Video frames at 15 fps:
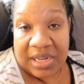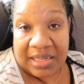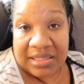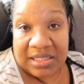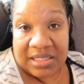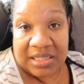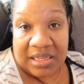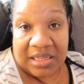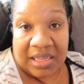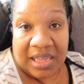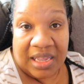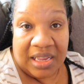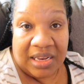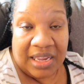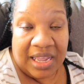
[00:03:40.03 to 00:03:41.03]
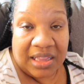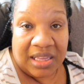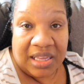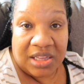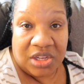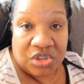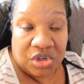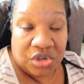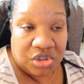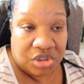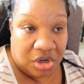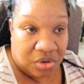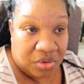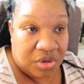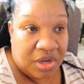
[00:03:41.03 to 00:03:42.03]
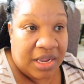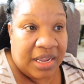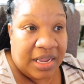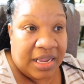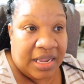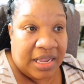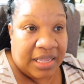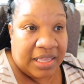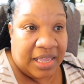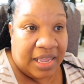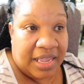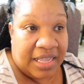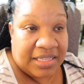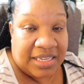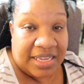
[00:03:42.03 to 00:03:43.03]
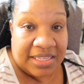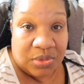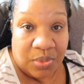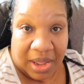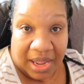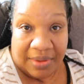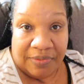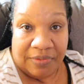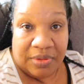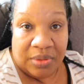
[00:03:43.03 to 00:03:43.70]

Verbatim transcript: got sick and he had to let the church go? Okay, it's his wife.